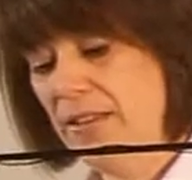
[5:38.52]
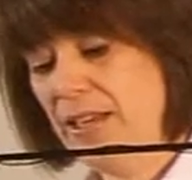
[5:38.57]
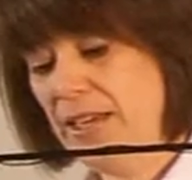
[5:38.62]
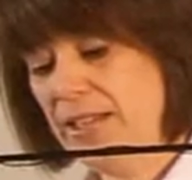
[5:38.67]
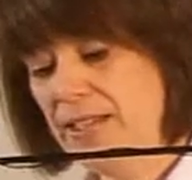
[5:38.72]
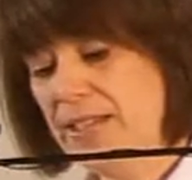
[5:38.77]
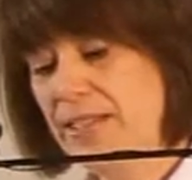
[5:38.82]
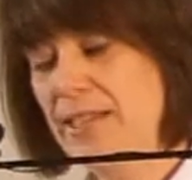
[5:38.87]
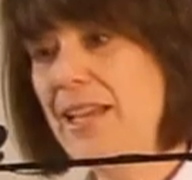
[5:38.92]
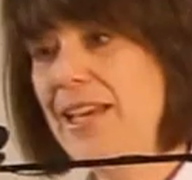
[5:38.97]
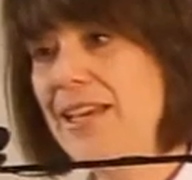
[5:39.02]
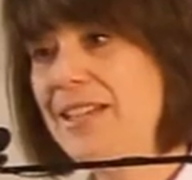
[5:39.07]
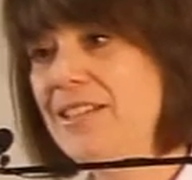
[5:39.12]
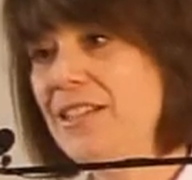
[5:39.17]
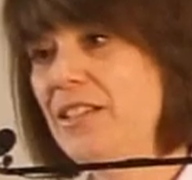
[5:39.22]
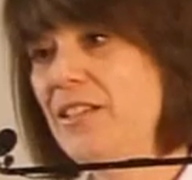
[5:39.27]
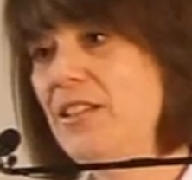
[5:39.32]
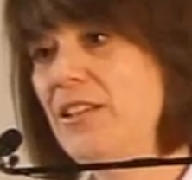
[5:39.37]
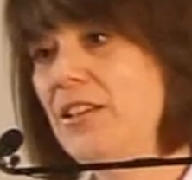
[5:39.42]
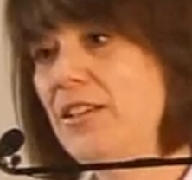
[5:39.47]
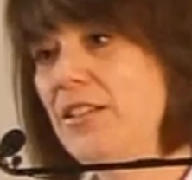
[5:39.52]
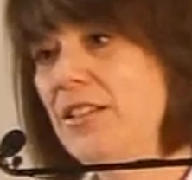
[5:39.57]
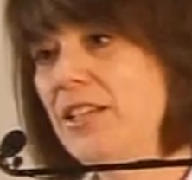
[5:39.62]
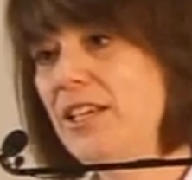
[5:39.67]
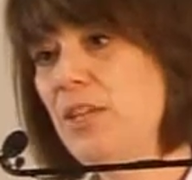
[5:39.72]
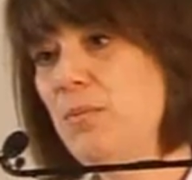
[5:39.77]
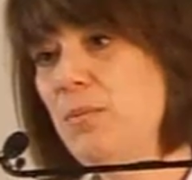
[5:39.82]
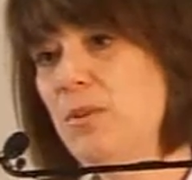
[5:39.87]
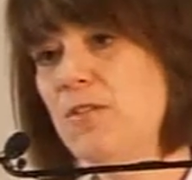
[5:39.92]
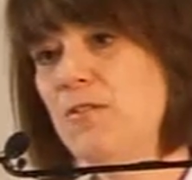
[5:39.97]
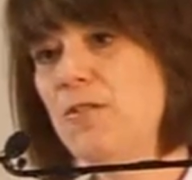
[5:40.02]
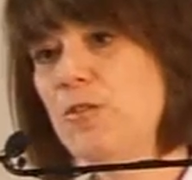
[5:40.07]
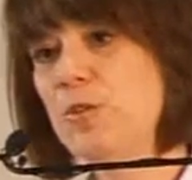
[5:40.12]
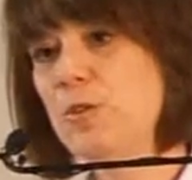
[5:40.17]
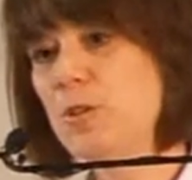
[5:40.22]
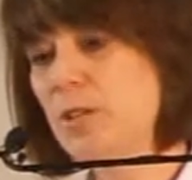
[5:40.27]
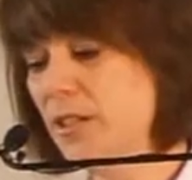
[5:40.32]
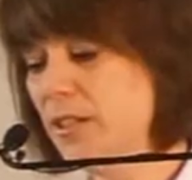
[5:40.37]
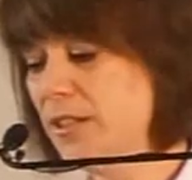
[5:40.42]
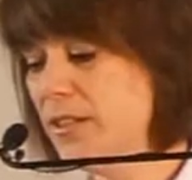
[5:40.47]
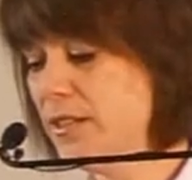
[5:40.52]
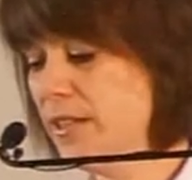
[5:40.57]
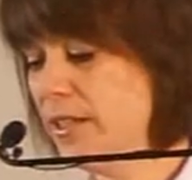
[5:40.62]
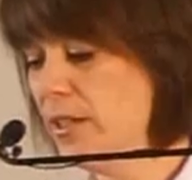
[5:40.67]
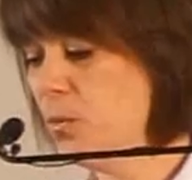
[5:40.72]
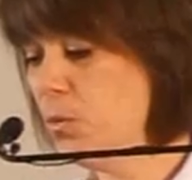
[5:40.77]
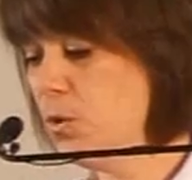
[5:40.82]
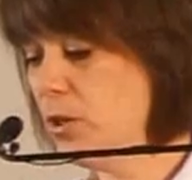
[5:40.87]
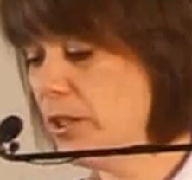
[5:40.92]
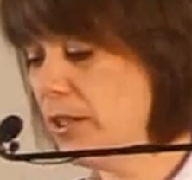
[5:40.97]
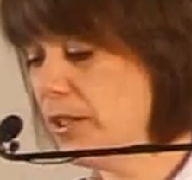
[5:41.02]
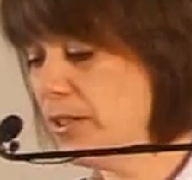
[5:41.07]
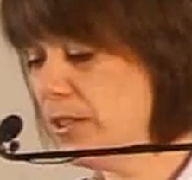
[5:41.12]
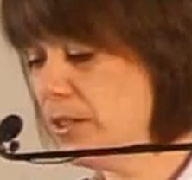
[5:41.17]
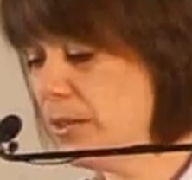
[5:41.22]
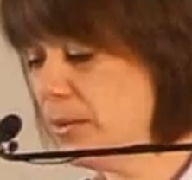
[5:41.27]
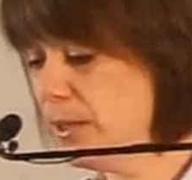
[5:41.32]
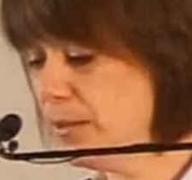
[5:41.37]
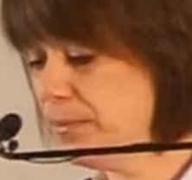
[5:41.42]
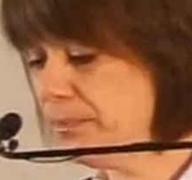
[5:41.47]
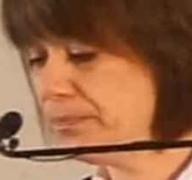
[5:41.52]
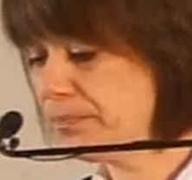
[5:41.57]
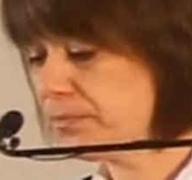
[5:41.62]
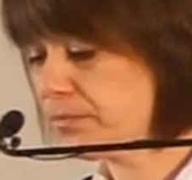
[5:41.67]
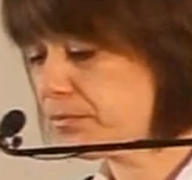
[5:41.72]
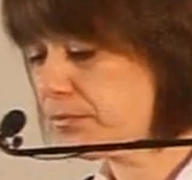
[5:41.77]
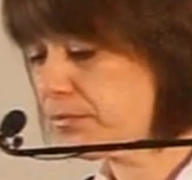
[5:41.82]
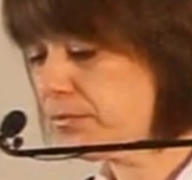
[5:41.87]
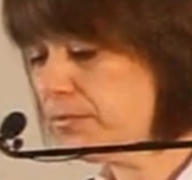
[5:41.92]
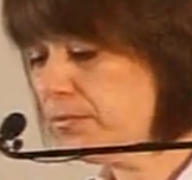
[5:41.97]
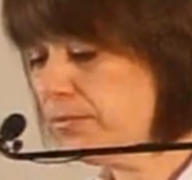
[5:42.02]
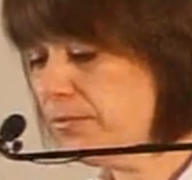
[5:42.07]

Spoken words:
That's a lesson learned. Keep your focus in what you're doing.